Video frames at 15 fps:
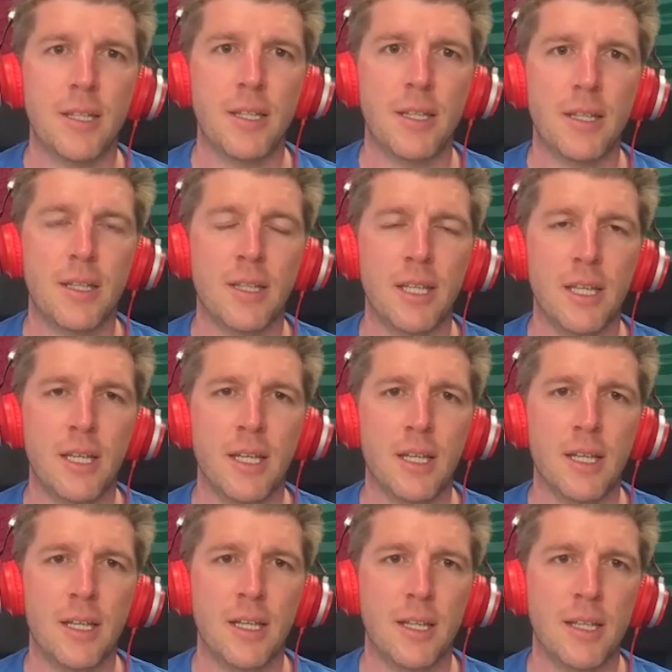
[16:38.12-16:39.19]

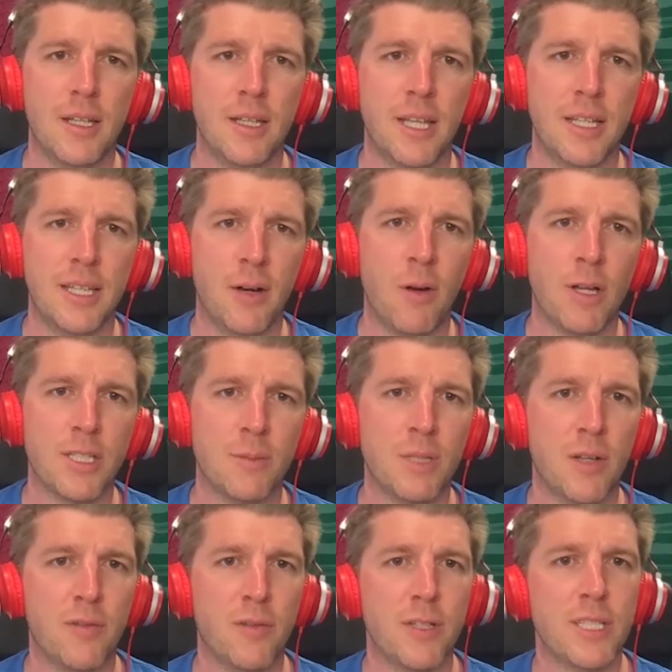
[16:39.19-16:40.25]
There are some
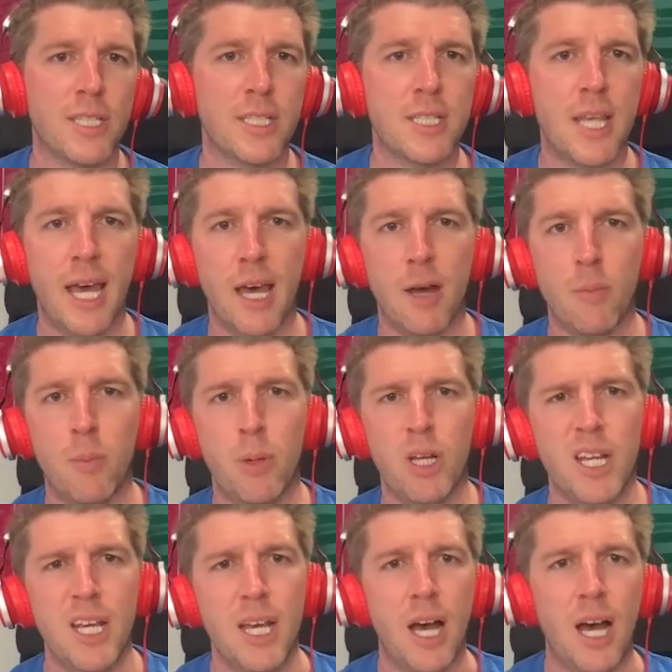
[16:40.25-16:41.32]
differences there. But
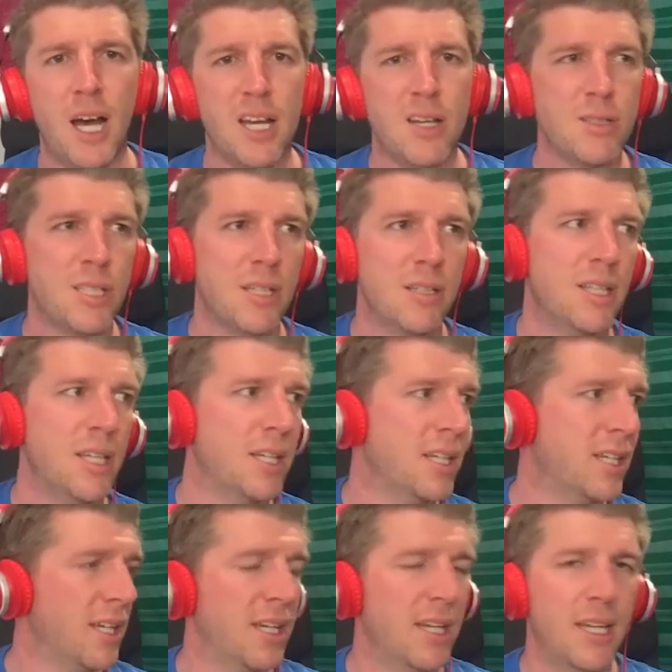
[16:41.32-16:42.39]
I also think
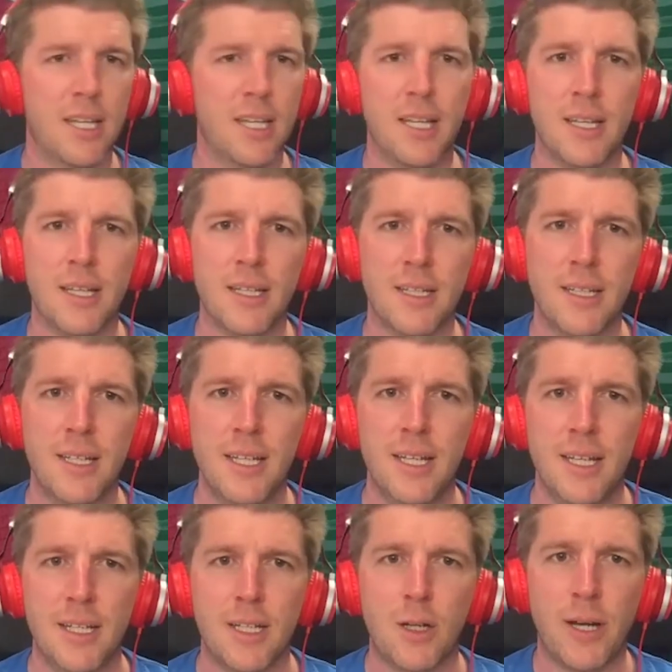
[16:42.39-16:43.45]

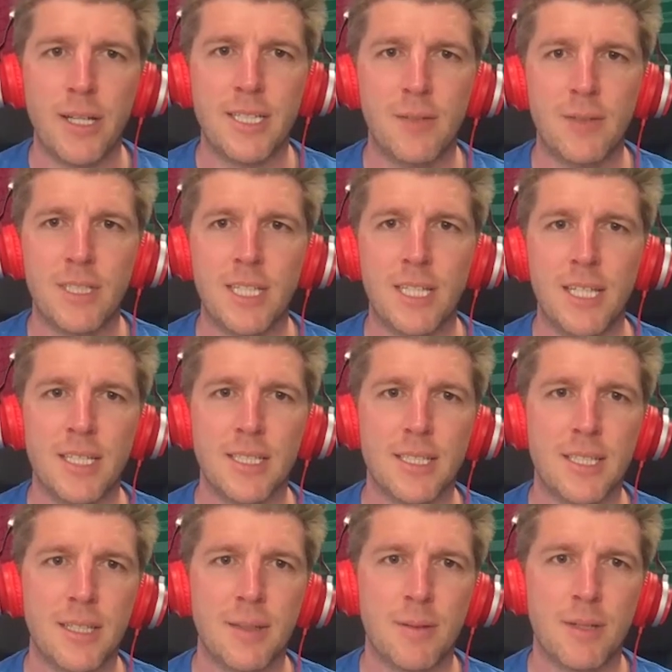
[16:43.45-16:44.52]
creativity is
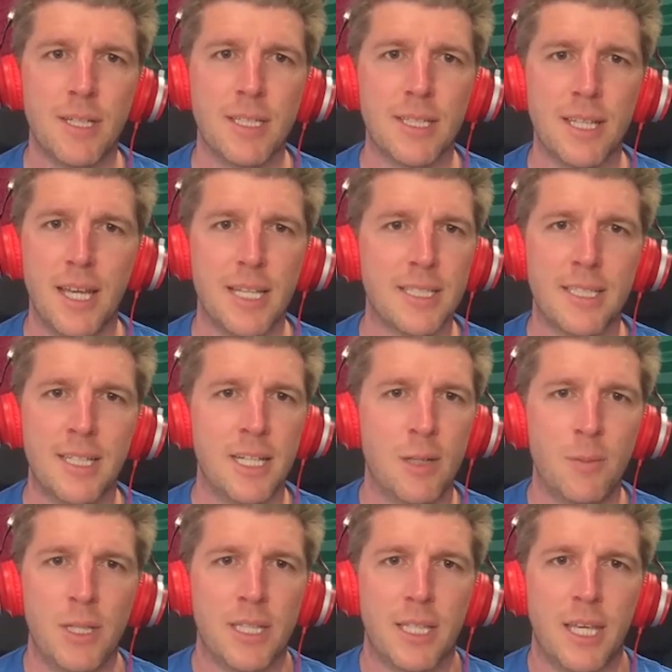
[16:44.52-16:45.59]
going to
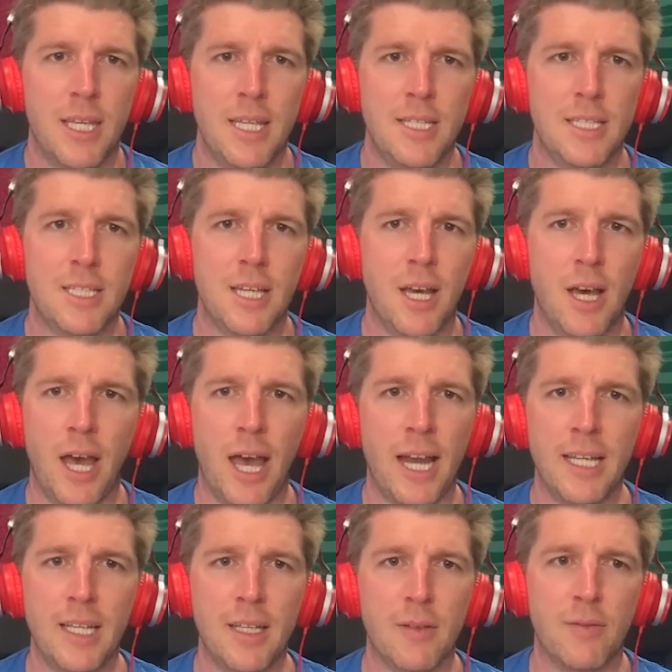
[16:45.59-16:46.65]
be the key to
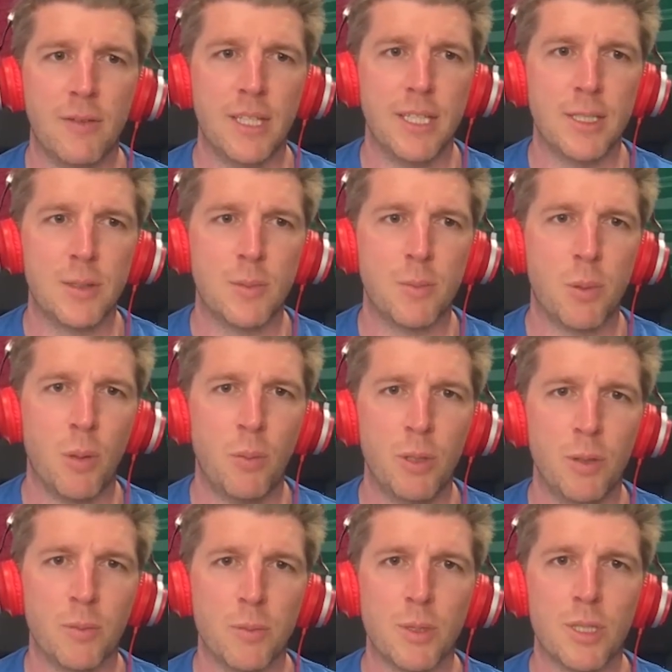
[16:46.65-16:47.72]
any of these
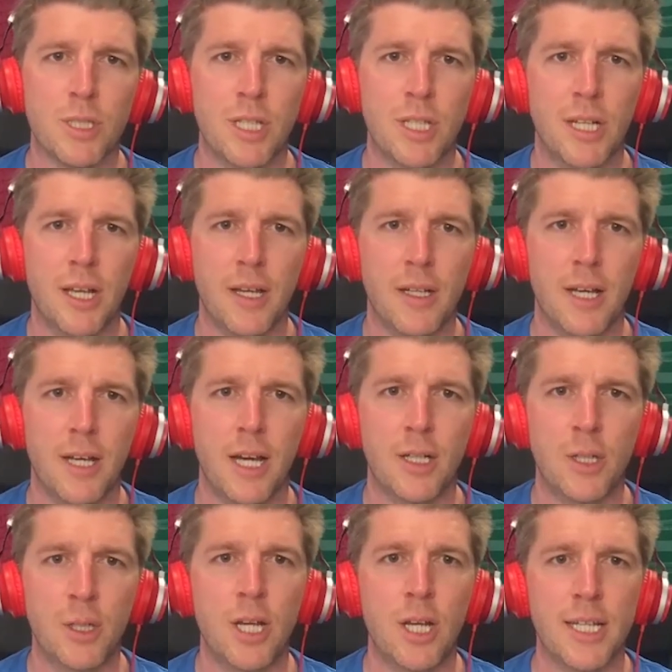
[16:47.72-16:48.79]
problems. You know, a
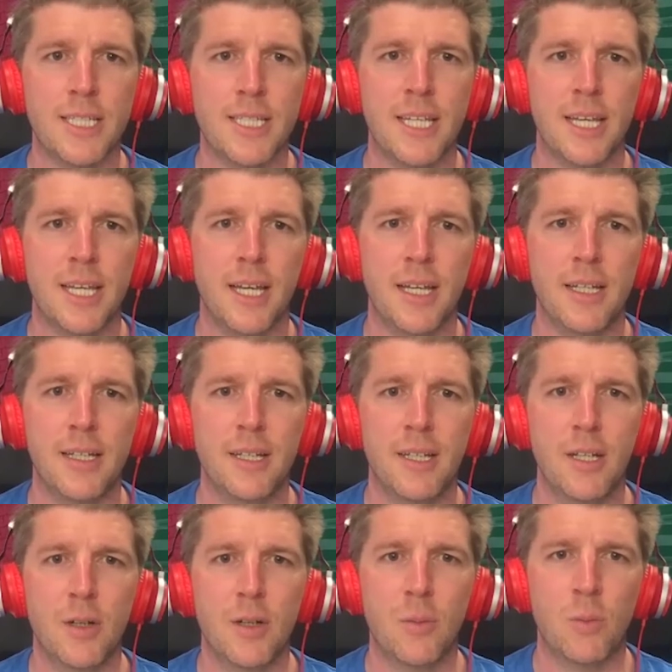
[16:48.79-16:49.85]
good idea
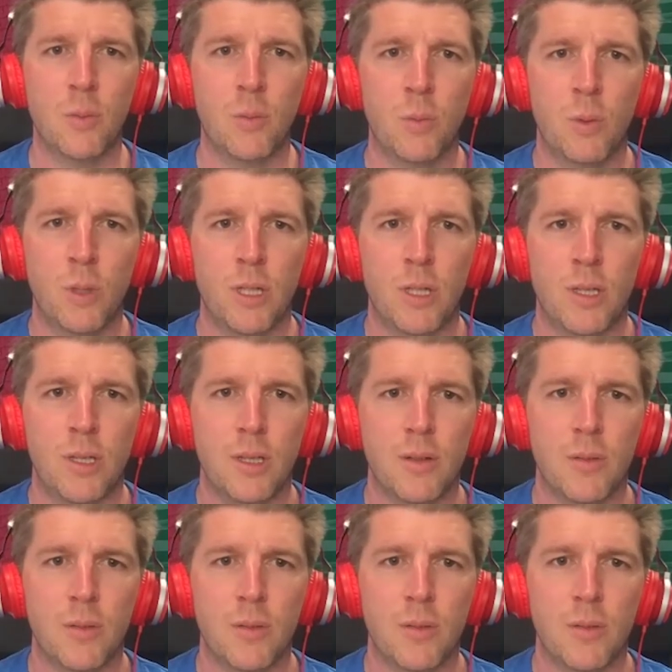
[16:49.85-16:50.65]
will